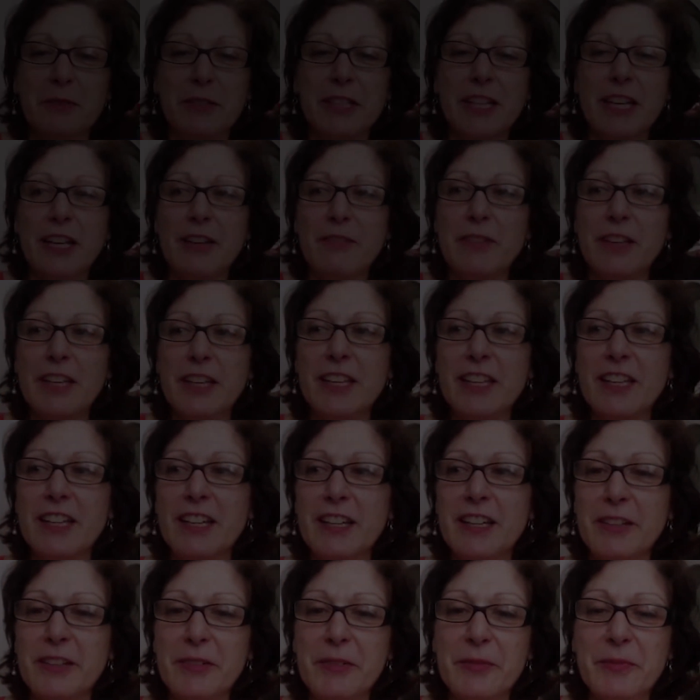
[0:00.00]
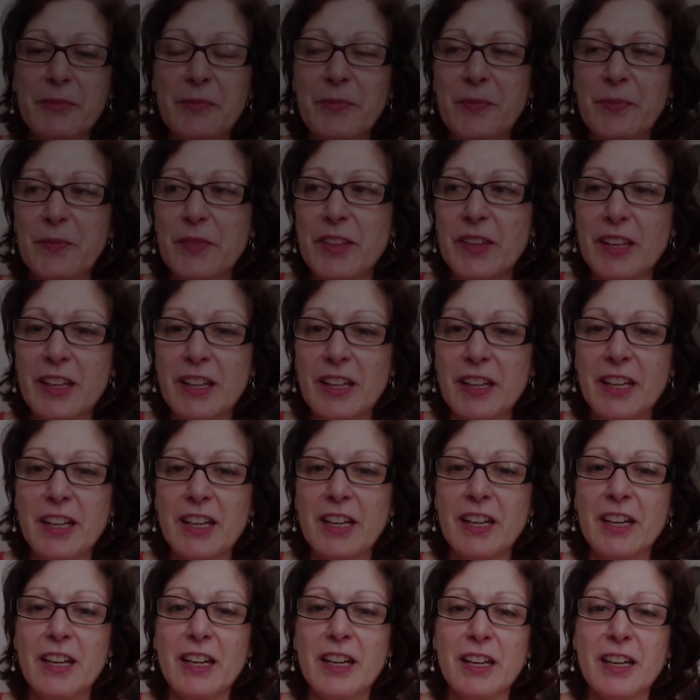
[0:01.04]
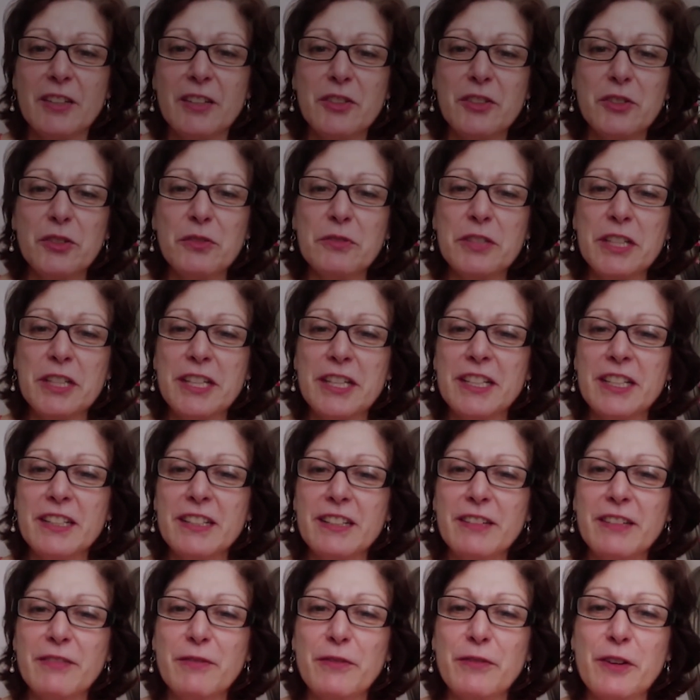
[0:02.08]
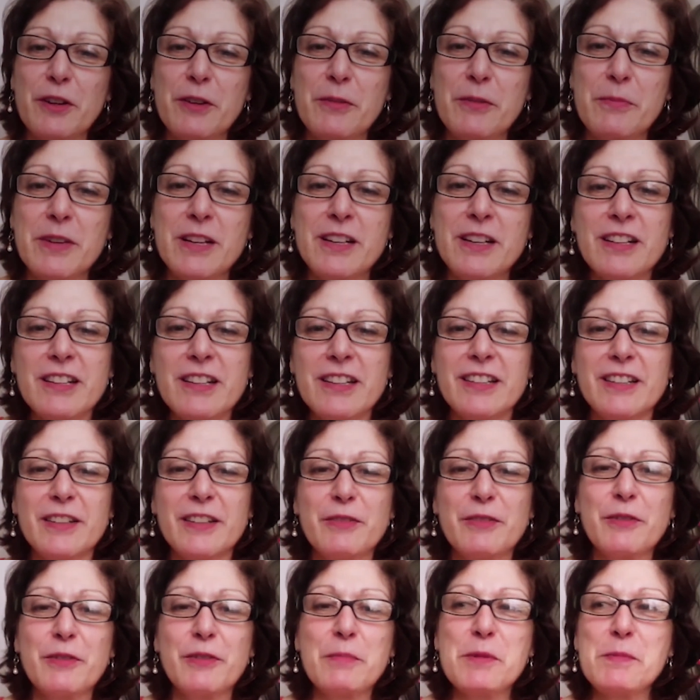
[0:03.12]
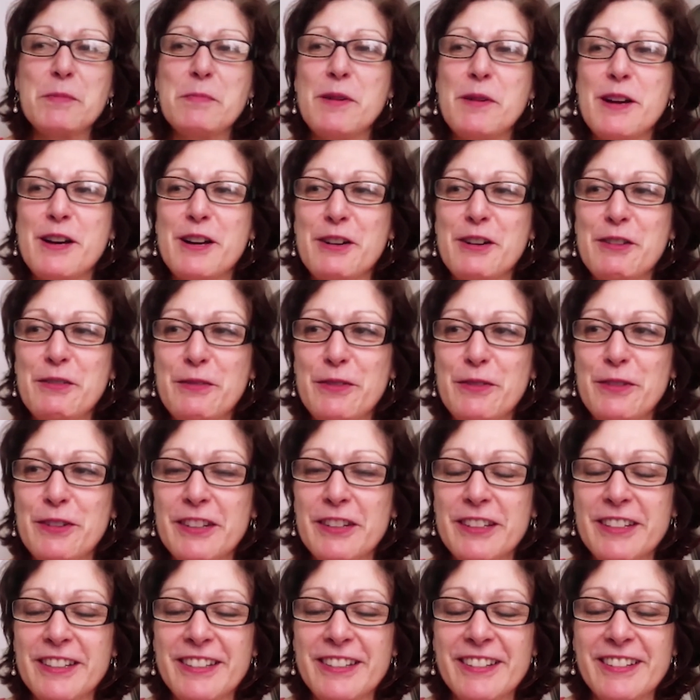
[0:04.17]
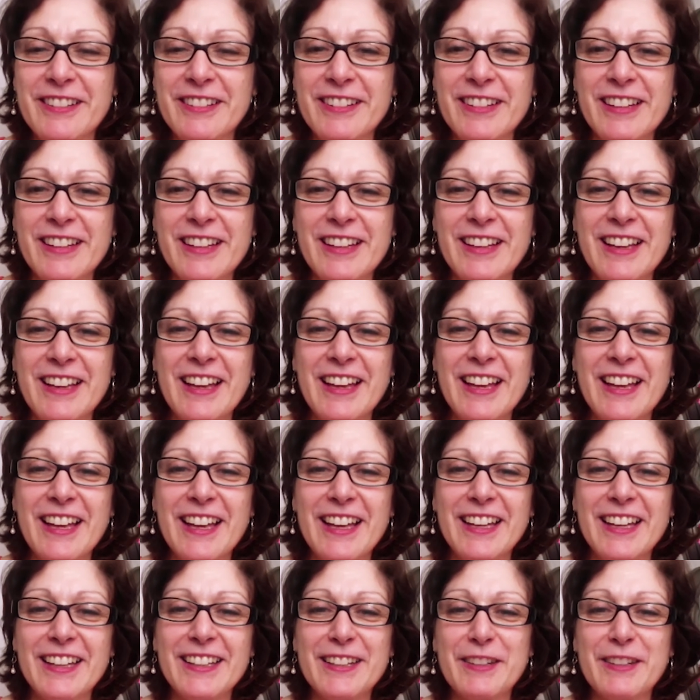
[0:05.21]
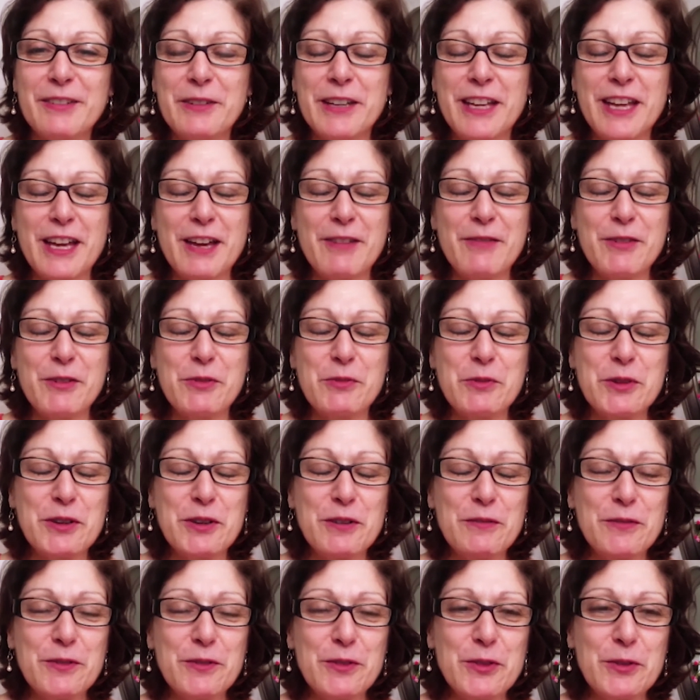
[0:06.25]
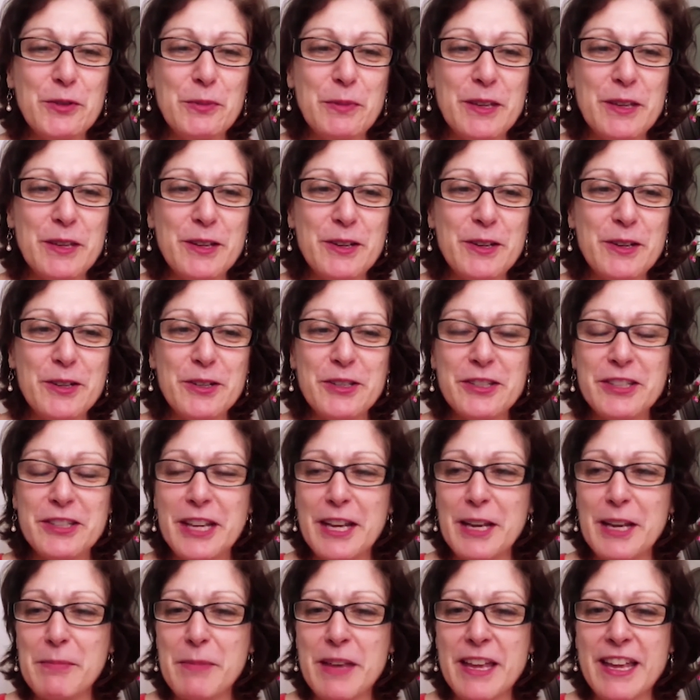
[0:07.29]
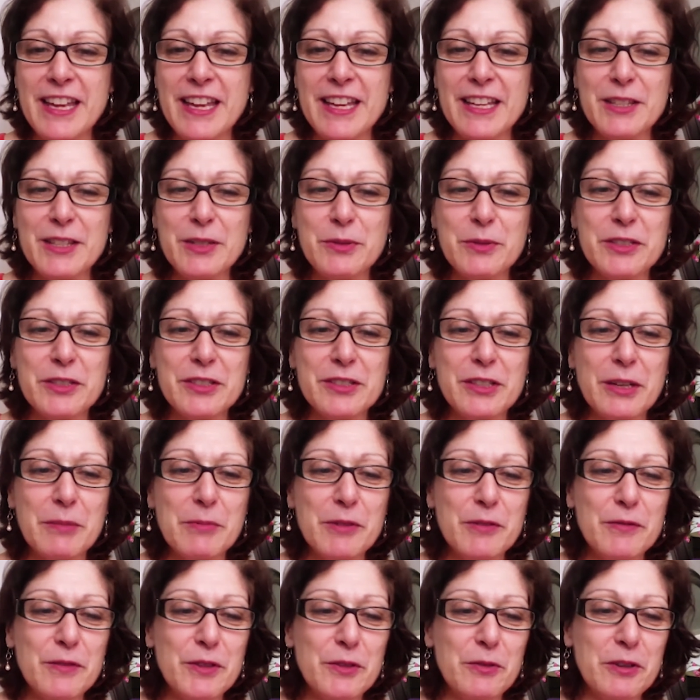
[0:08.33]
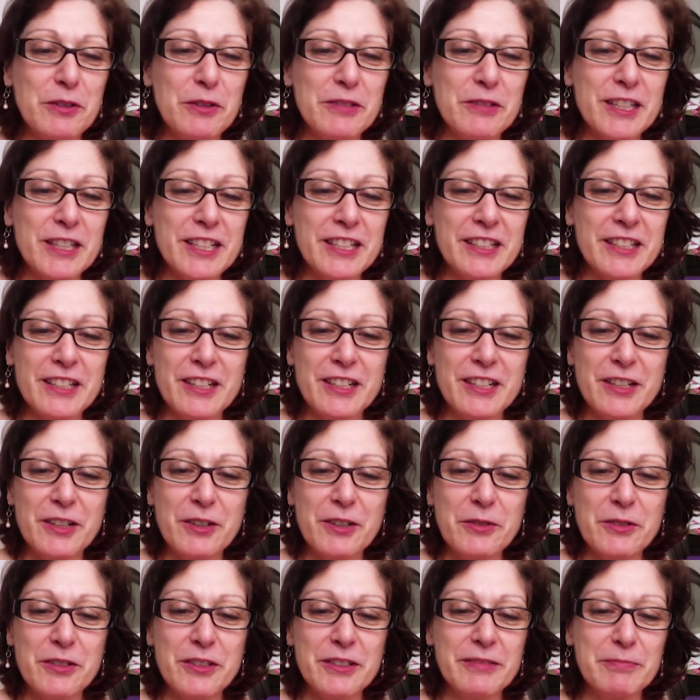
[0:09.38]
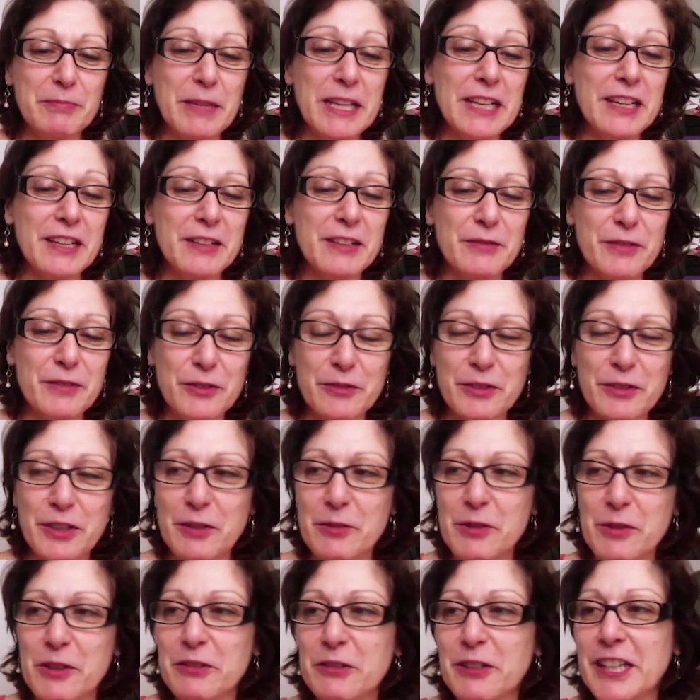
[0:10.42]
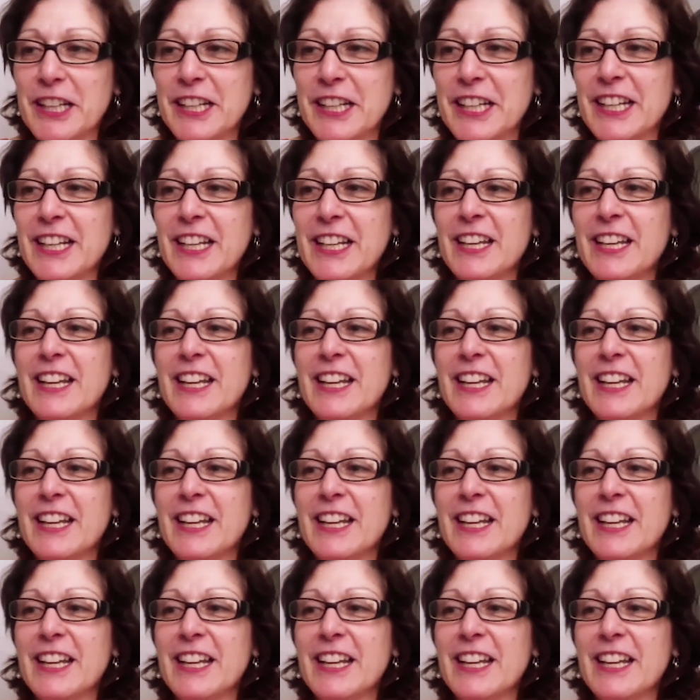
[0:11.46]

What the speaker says: have a treat from above, and we have our wonderful speaker, Sam Haines, which some of you already know, or many of you know already.